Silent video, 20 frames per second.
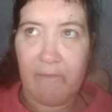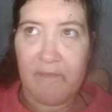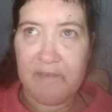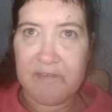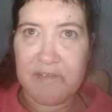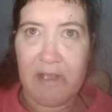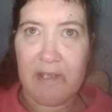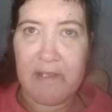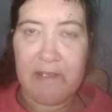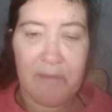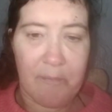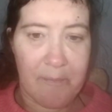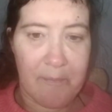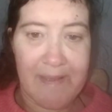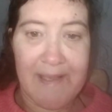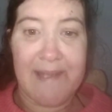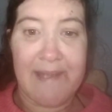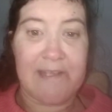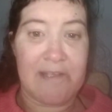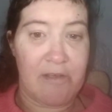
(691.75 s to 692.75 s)
they're trying to
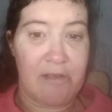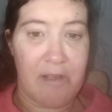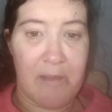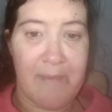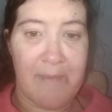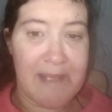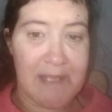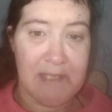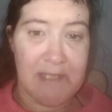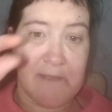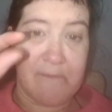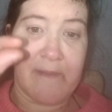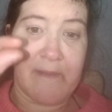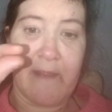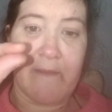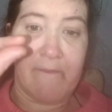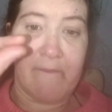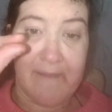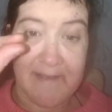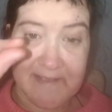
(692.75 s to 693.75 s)
belittle you, making you
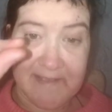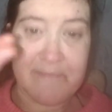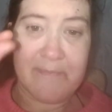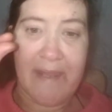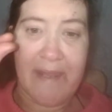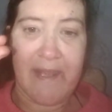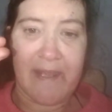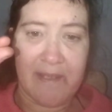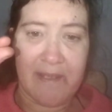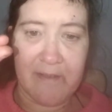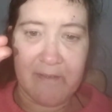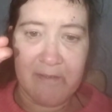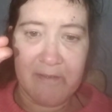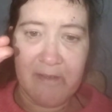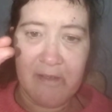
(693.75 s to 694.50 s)
feel this big.